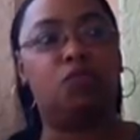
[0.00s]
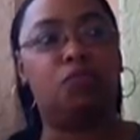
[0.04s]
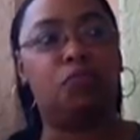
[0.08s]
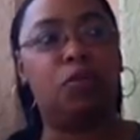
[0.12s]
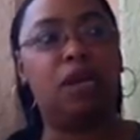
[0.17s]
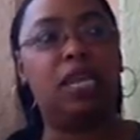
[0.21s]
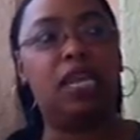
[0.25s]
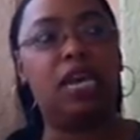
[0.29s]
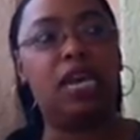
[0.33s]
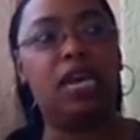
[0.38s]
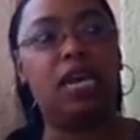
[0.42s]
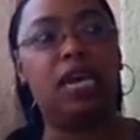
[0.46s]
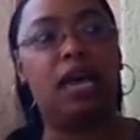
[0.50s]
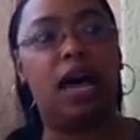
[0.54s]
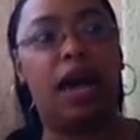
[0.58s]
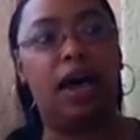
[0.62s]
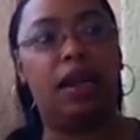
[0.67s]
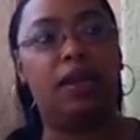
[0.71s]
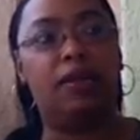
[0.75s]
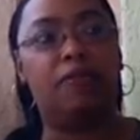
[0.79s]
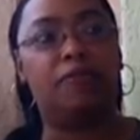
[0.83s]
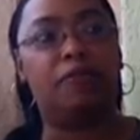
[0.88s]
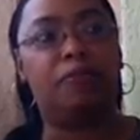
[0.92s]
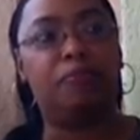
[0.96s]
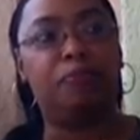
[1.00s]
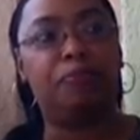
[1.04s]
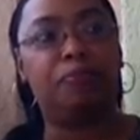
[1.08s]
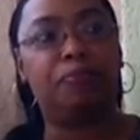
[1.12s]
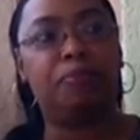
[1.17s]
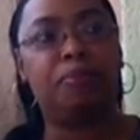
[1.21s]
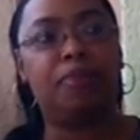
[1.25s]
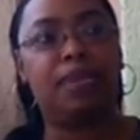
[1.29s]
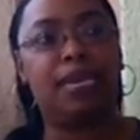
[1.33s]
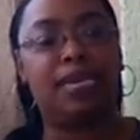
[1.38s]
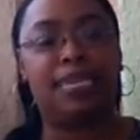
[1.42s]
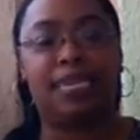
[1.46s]
really kind of
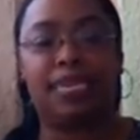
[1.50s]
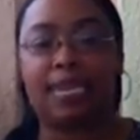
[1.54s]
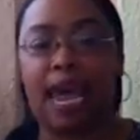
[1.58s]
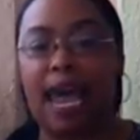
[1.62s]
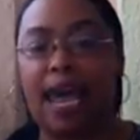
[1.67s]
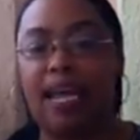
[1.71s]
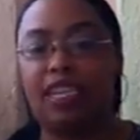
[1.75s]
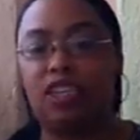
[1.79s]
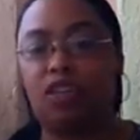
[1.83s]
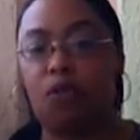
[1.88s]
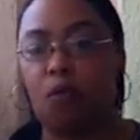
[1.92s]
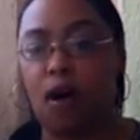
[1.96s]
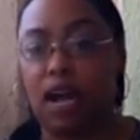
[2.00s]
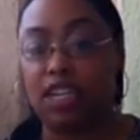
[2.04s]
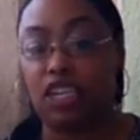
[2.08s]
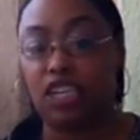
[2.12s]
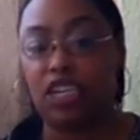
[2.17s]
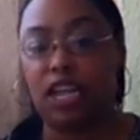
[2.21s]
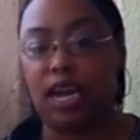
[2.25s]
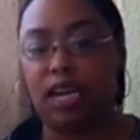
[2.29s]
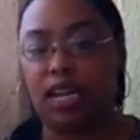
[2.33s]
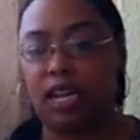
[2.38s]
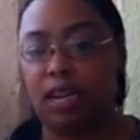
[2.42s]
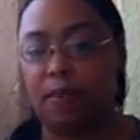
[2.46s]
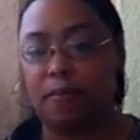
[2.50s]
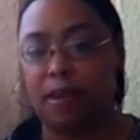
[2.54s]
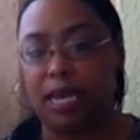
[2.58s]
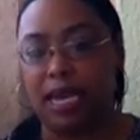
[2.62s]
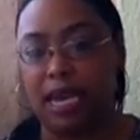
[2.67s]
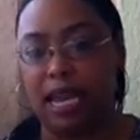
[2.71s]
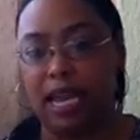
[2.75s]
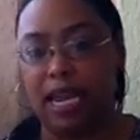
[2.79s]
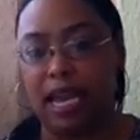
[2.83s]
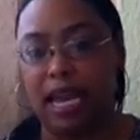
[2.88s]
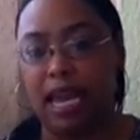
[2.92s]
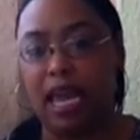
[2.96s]
sad to watch that in the
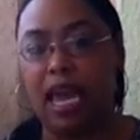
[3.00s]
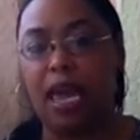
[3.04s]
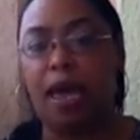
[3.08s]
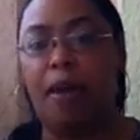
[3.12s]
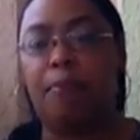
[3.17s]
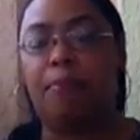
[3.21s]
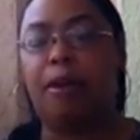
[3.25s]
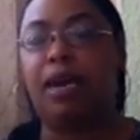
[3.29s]
beginning